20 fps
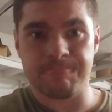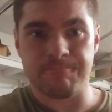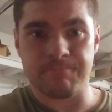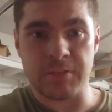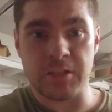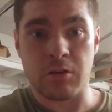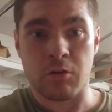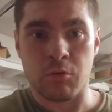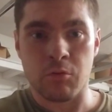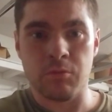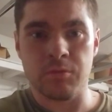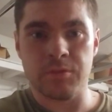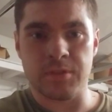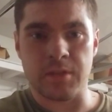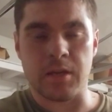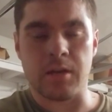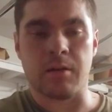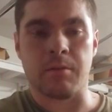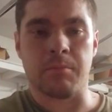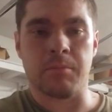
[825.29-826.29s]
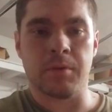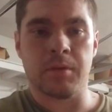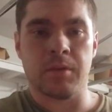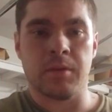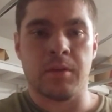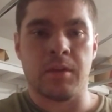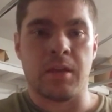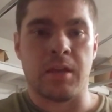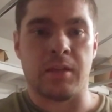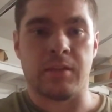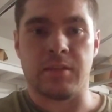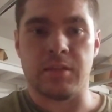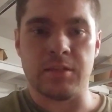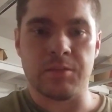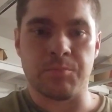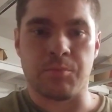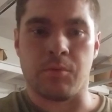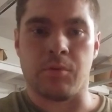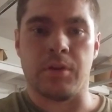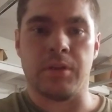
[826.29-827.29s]
It holds up. At this
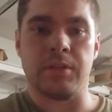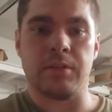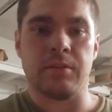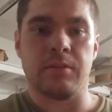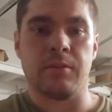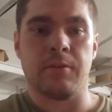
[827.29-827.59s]
point,